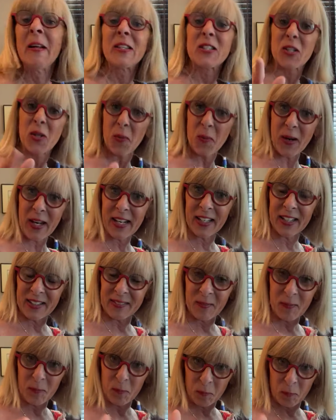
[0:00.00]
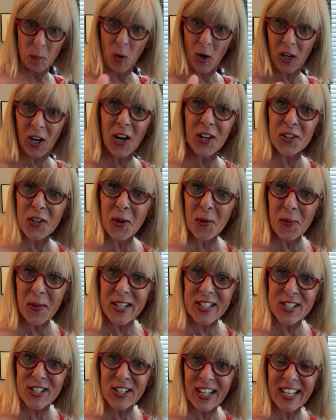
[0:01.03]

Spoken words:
So we work on your wish